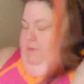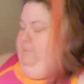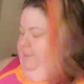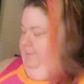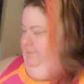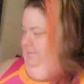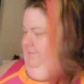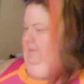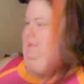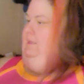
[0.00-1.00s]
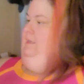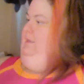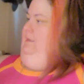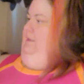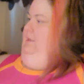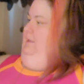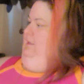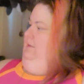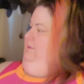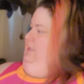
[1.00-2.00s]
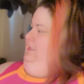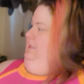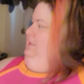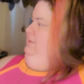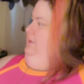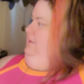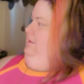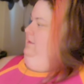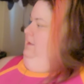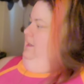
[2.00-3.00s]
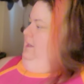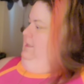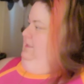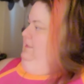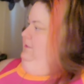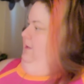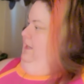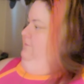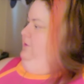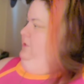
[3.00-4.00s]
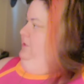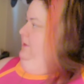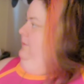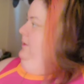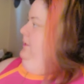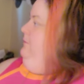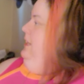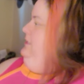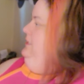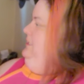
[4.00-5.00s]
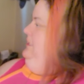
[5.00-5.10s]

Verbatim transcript: What do you think of this one? This is great for chewing while you're watching